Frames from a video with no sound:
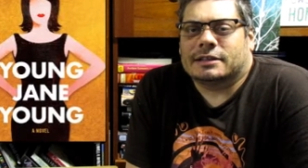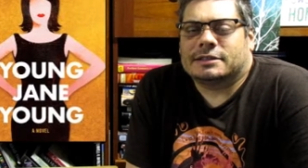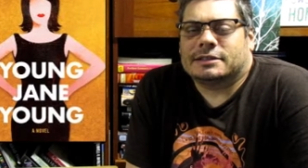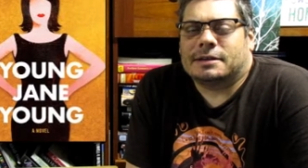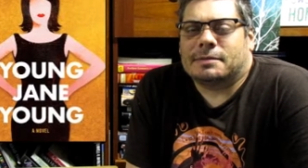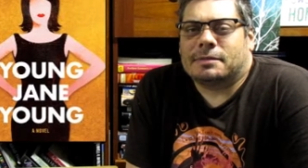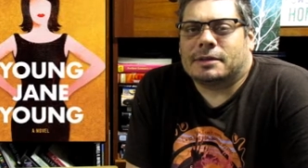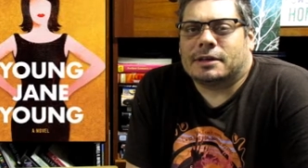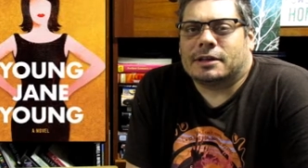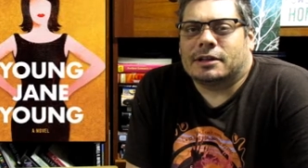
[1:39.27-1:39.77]

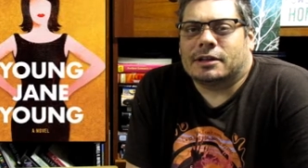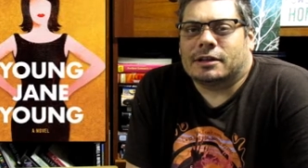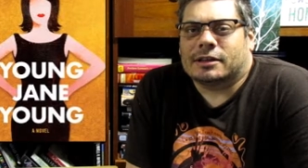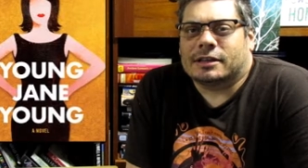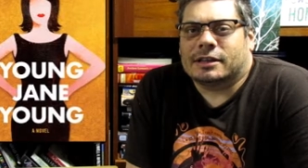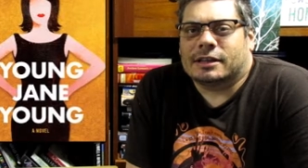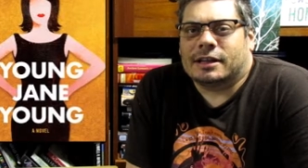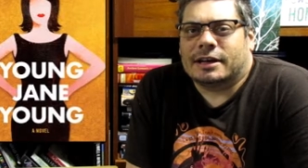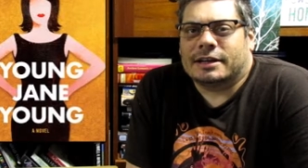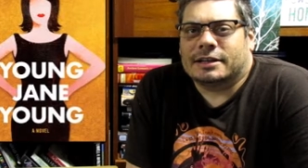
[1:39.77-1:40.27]
something along
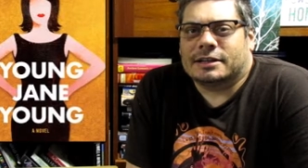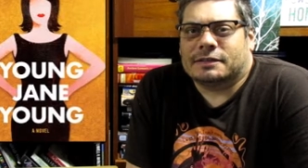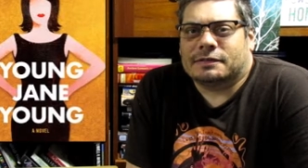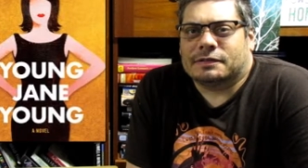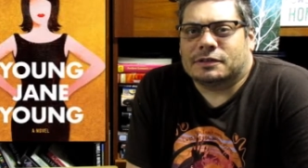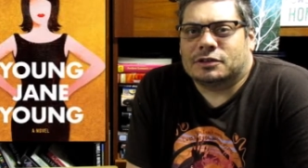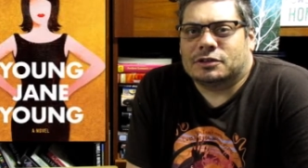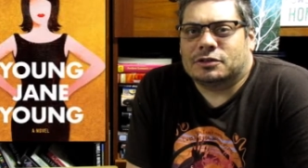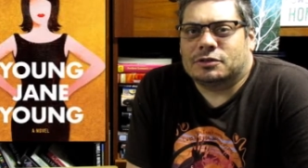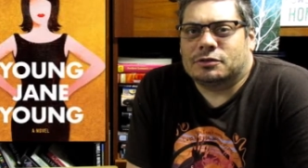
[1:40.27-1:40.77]
the lines of
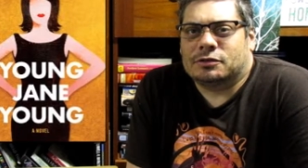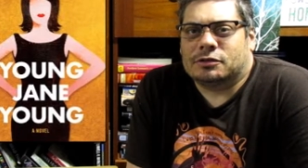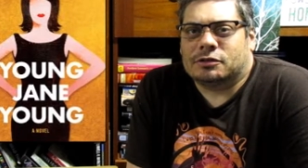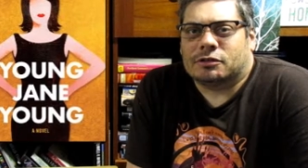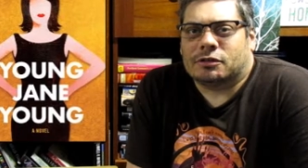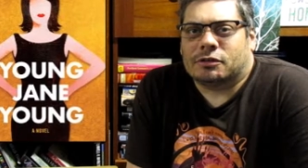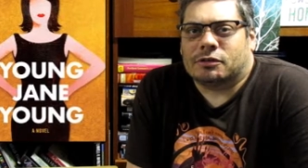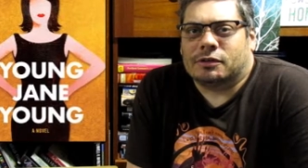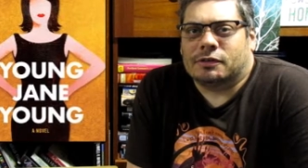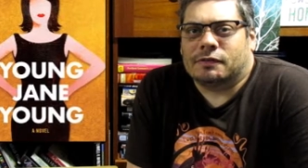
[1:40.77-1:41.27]
a choose
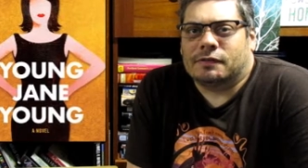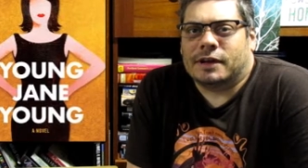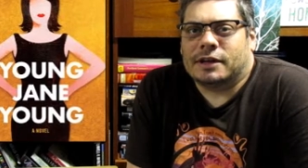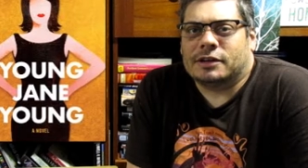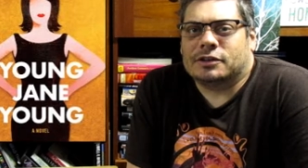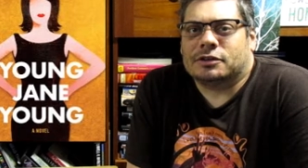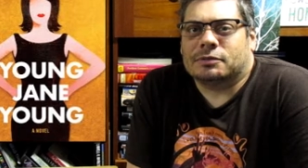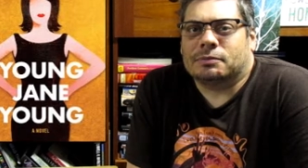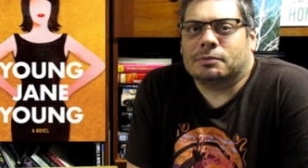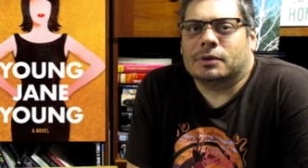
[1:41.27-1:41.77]
your own
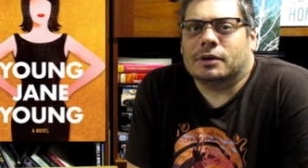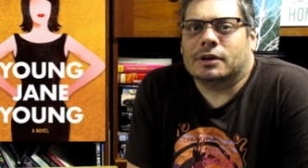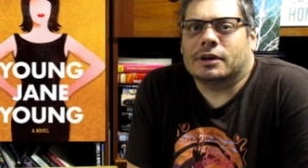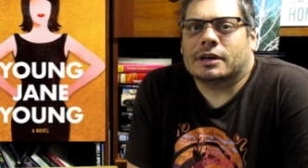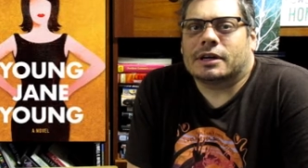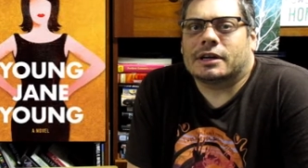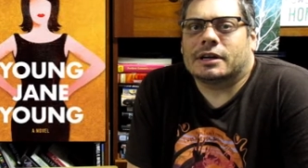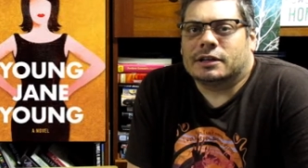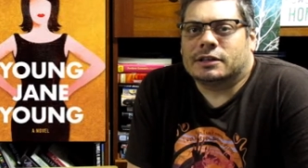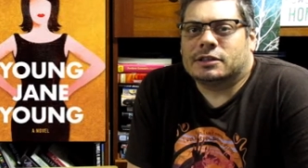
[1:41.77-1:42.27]
adventure
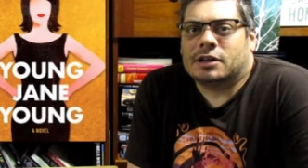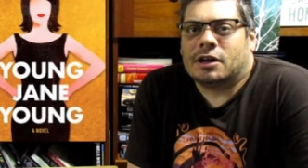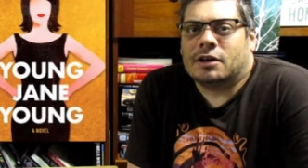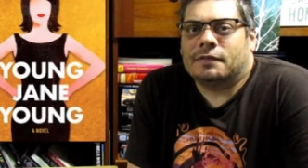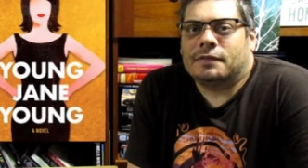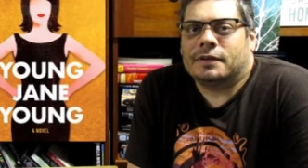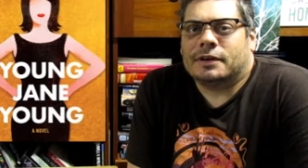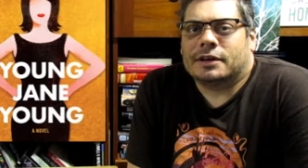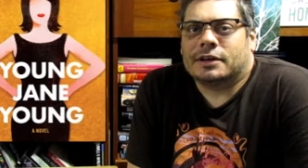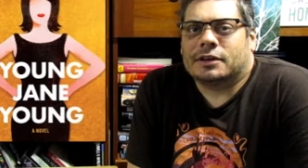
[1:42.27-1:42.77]
book. It's all
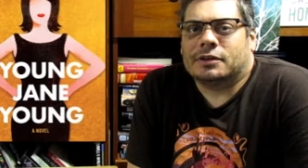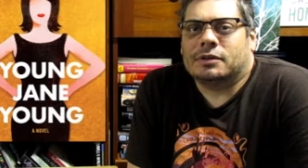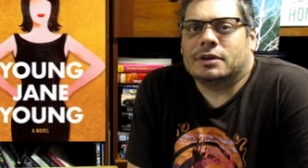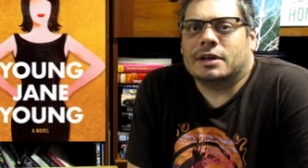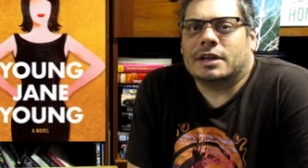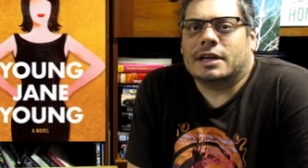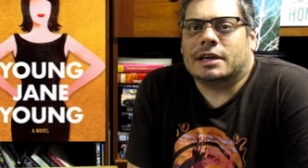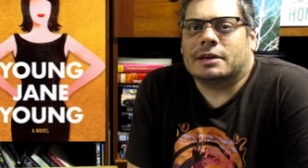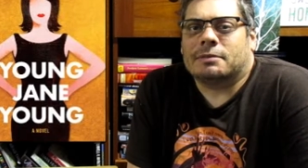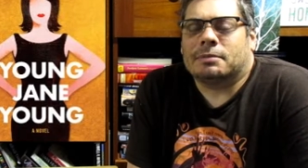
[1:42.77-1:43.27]
very
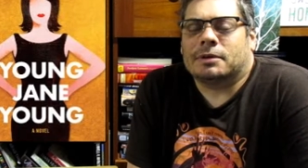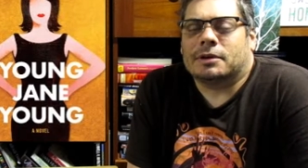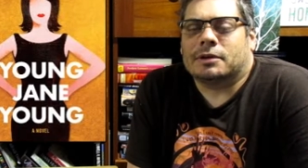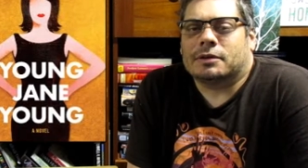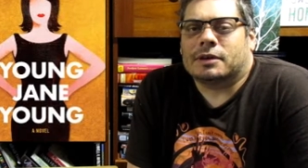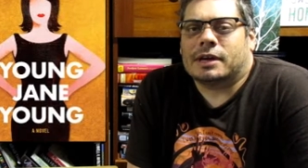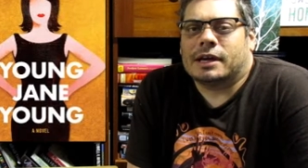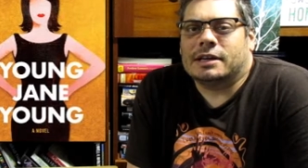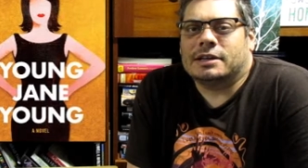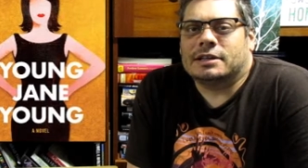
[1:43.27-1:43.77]
unique, but
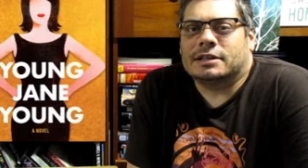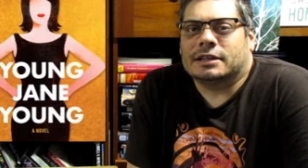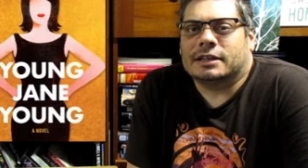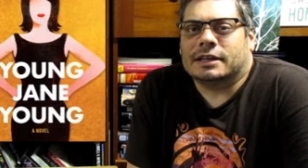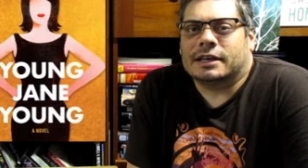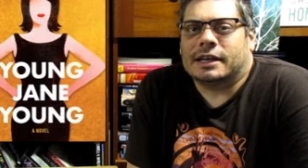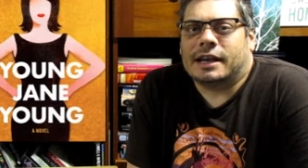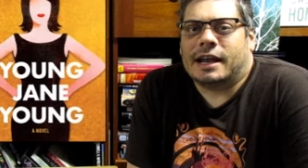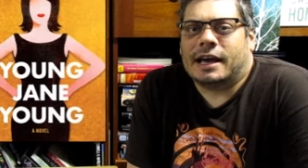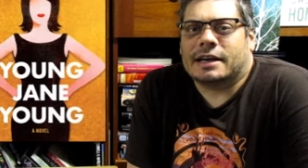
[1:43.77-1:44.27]

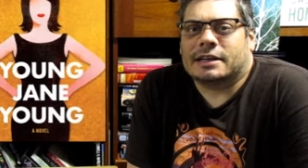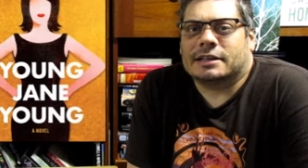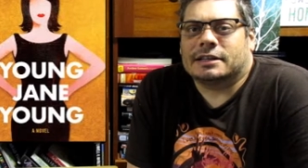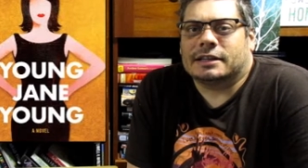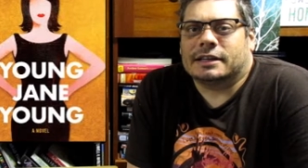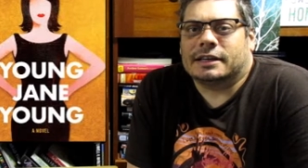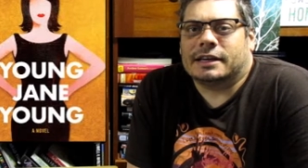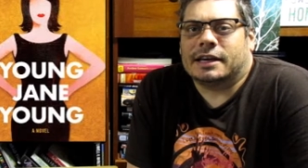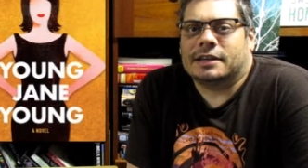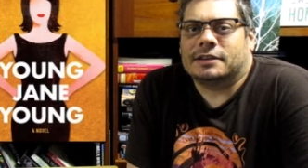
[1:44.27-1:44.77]
occasionally it
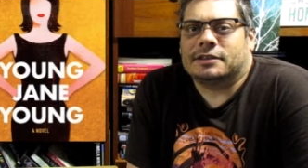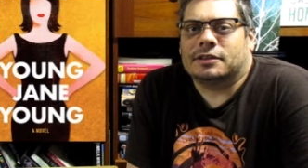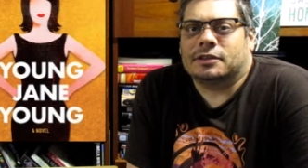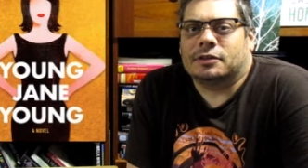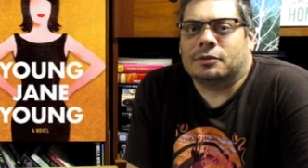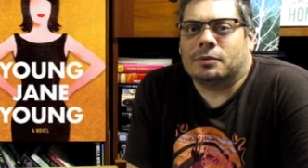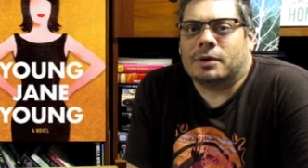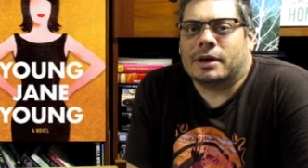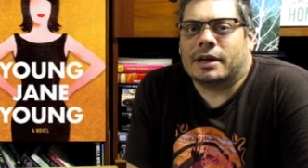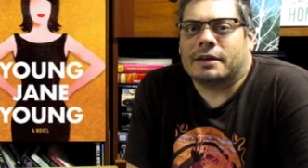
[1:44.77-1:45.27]
actually gets in
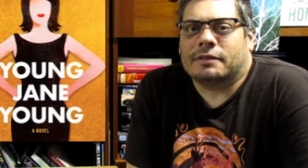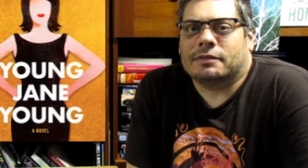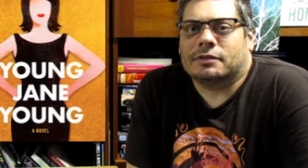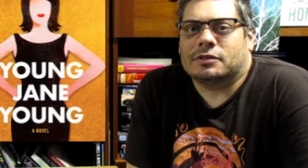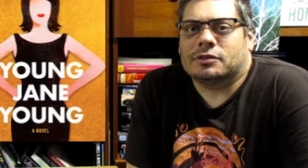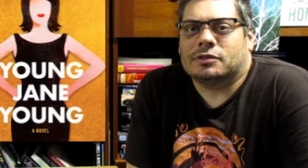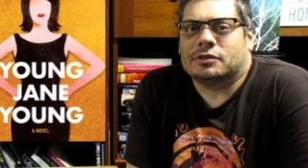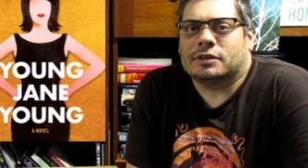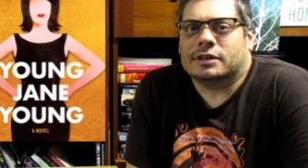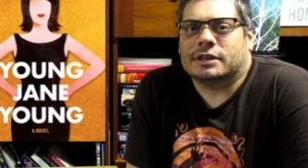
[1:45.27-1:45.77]
the way of the
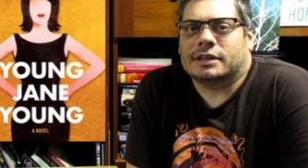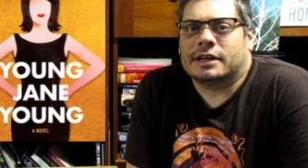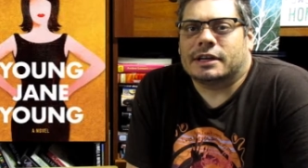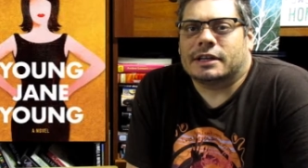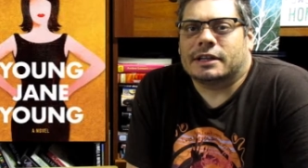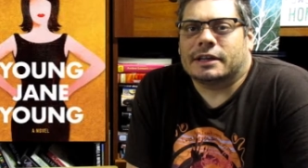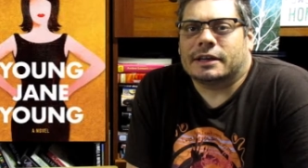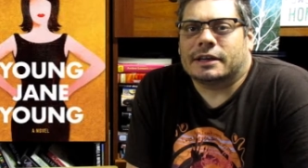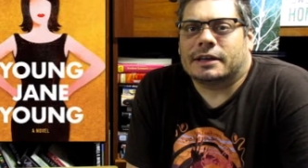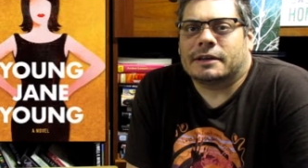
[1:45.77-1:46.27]

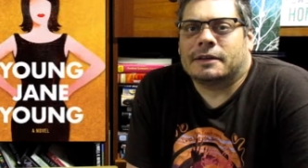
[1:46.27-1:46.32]
storytelling.